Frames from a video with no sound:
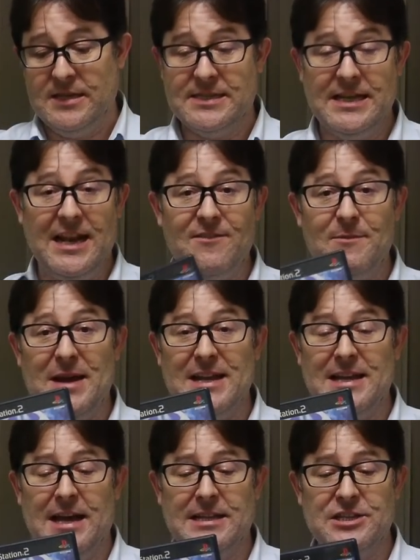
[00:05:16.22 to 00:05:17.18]
Still haven't
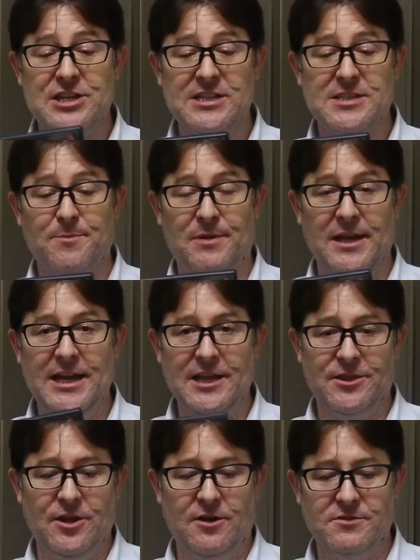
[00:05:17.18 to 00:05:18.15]
had a chance to play
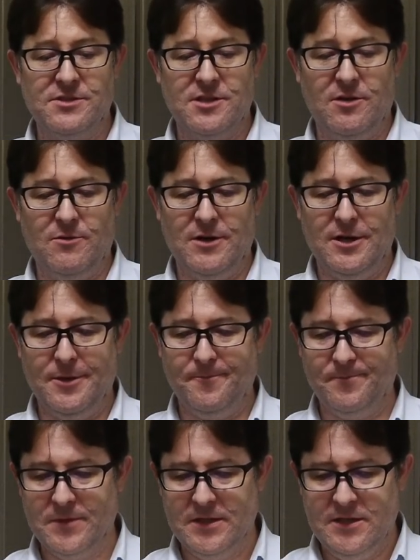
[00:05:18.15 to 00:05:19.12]
it though, so
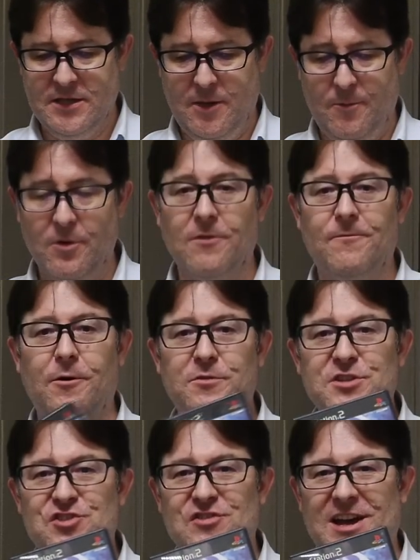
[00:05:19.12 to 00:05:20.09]
I'm looking
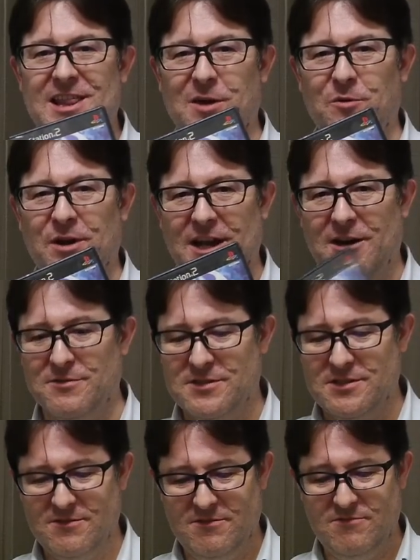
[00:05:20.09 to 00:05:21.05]
forward to trying that one out.
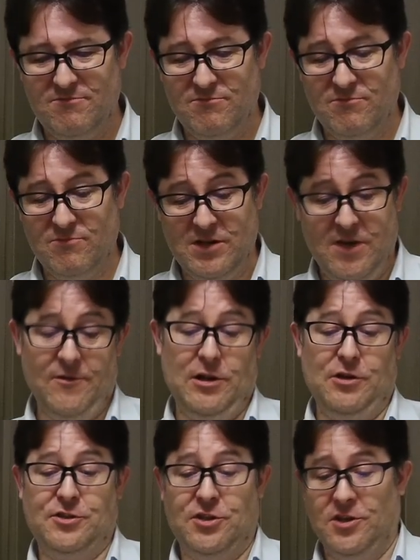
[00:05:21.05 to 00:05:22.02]
Cover
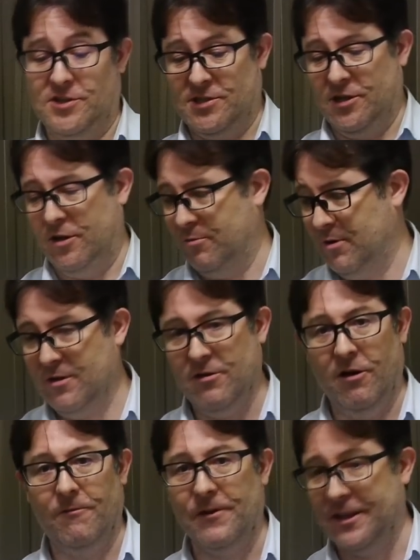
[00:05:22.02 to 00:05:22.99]
looks good, so
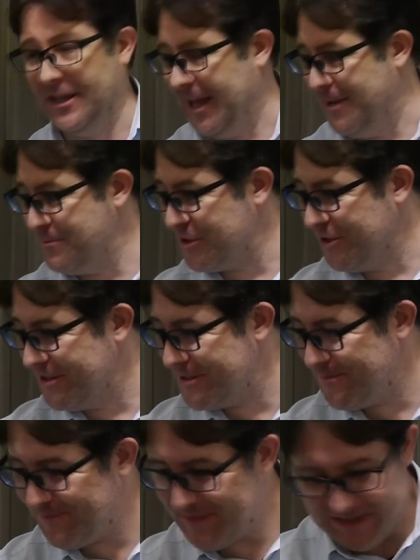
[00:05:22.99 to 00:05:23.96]
hopefully the game's good.
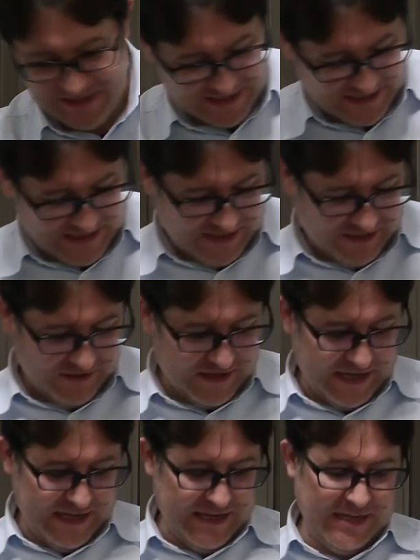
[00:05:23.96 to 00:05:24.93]

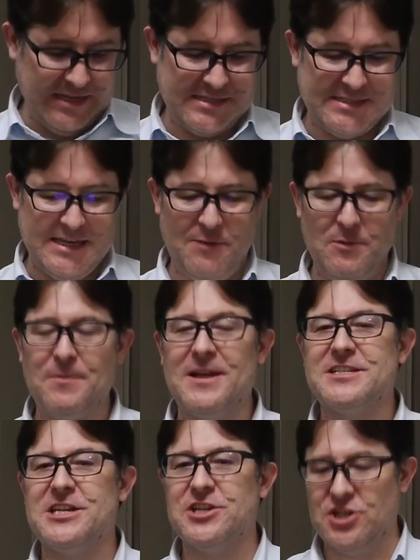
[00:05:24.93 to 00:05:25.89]
Okay, staying with
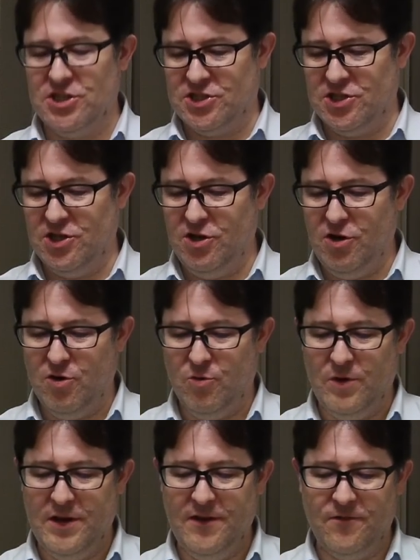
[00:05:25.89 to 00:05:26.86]
PlayStation 2,
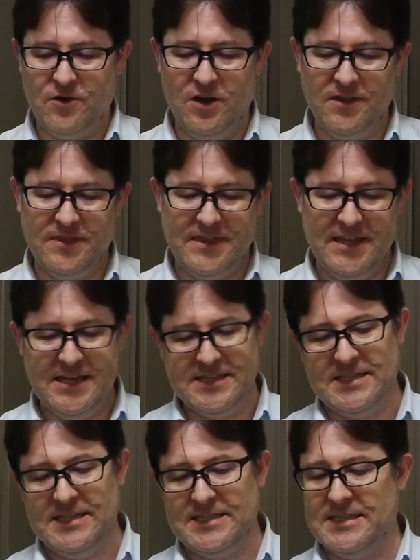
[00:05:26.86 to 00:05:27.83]
we've got
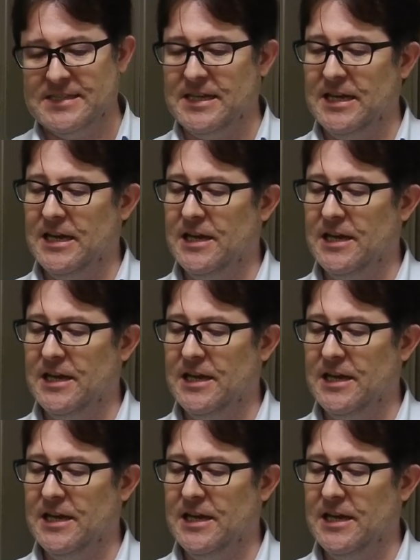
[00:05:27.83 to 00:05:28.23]
this. This is